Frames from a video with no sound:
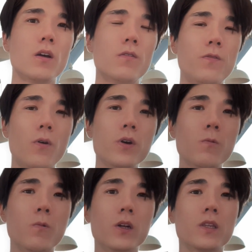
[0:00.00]

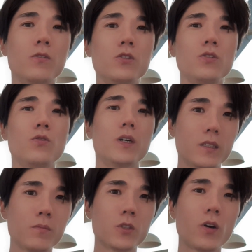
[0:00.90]
41,000
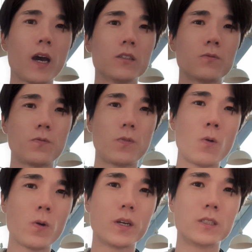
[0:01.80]
US. Samsung has
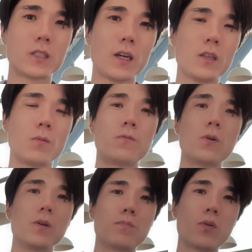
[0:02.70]
full incentive
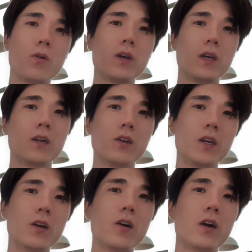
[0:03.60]
for employee in a
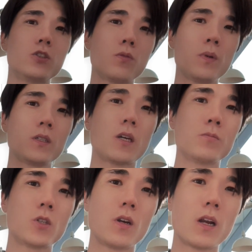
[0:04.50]
year. Assuming
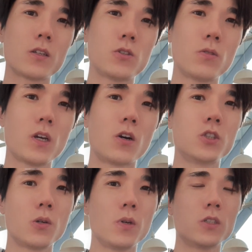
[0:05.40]
Samsung Electronics
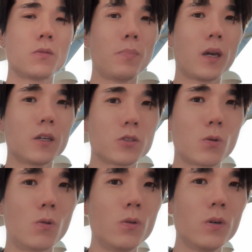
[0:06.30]
achieves its
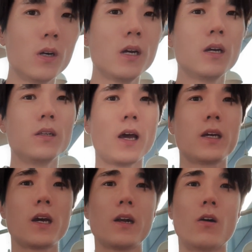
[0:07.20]
biggest goal, they
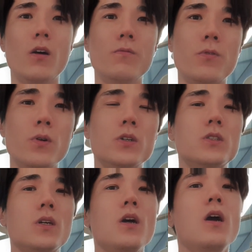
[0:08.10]
can earn
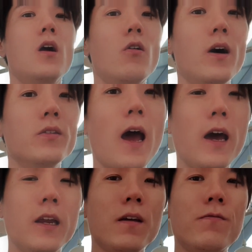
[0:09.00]
bonus around
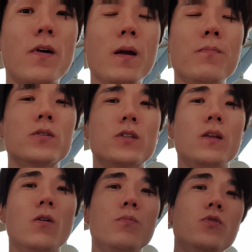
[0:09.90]

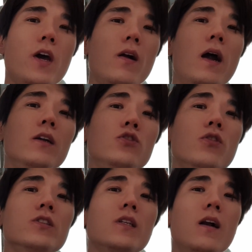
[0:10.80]
85% of their
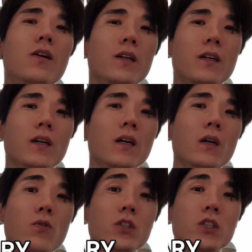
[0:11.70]
annual salary, which